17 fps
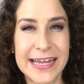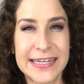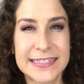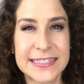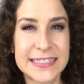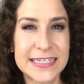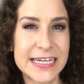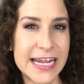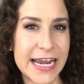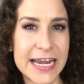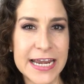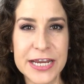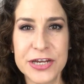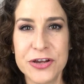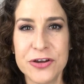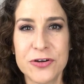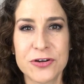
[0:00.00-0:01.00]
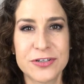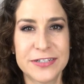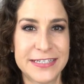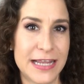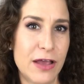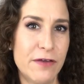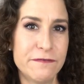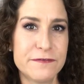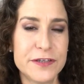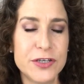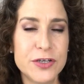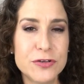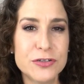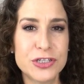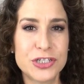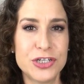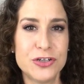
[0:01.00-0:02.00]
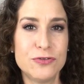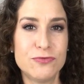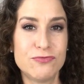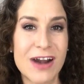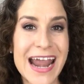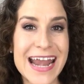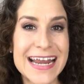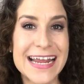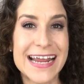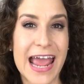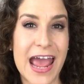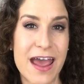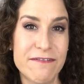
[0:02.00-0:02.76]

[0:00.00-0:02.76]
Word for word: It's getting yourself used to writing